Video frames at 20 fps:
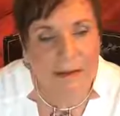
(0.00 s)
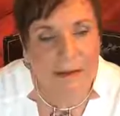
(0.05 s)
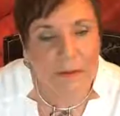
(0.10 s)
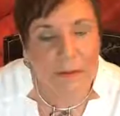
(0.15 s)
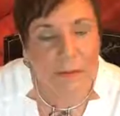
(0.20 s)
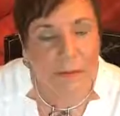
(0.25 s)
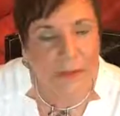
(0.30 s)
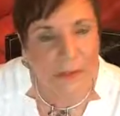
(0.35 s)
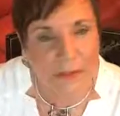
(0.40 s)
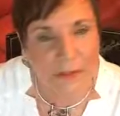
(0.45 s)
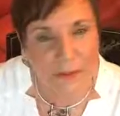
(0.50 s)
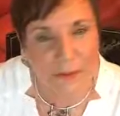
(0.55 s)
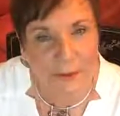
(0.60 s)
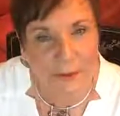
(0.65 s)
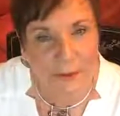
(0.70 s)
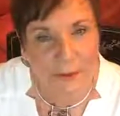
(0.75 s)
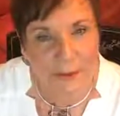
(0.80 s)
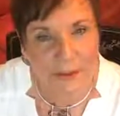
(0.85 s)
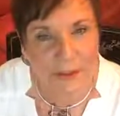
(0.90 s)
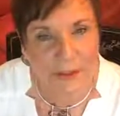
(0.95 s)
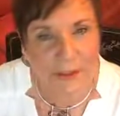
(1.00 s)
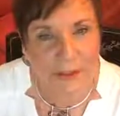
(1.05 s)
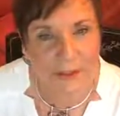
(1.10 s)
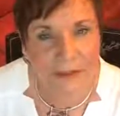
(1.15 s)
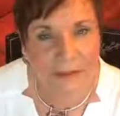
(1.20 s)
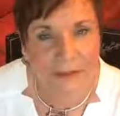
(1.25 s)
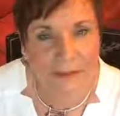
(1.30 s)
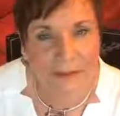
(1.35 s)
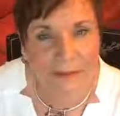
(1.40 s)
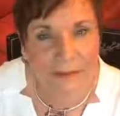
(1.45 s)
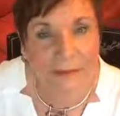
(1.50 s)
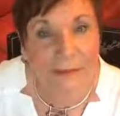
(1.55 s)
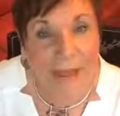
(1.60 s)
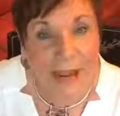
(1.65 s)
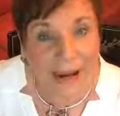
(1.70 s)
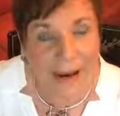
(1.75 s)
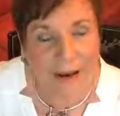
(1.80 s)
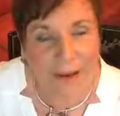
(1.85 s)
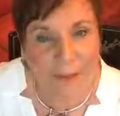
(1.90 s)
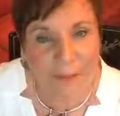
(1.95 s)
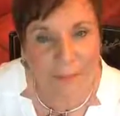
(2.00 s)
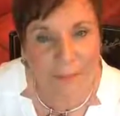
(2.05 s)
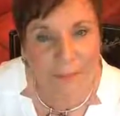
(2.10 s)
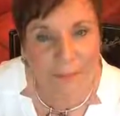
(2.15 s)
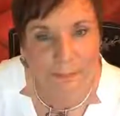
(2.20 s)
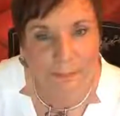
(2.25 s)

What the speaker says: Research Lab.